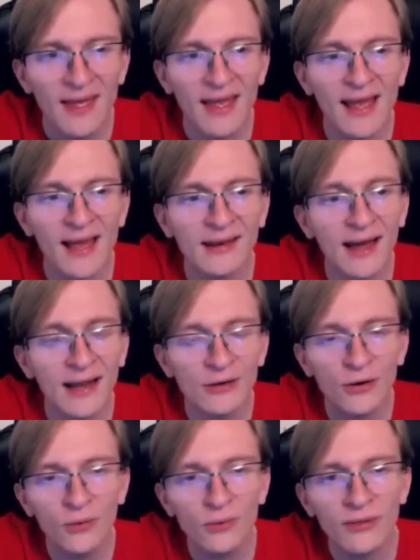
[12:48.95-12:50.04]
and I
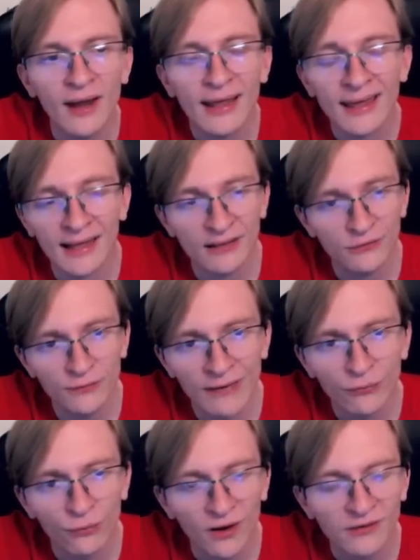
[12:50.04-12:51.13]
know that I can survive a
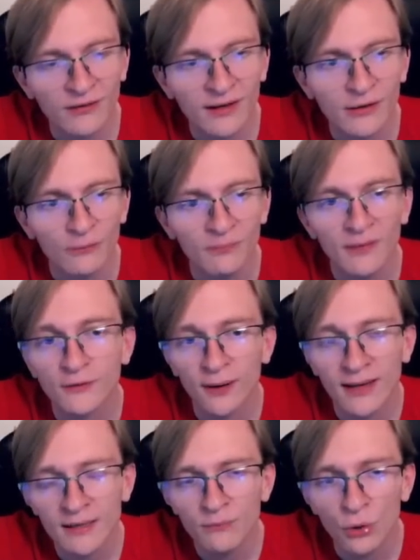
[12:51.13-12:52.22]
Rock Slide here, so I
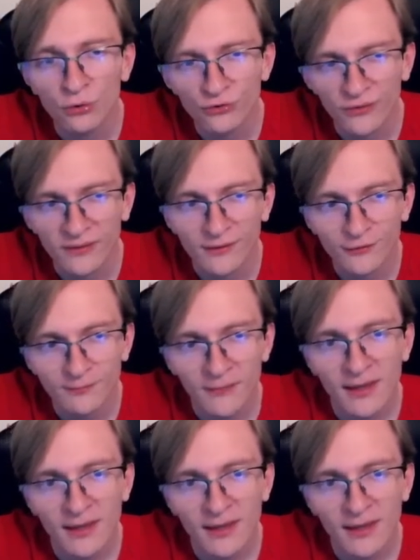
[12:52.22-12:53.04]
end up no-shielding this.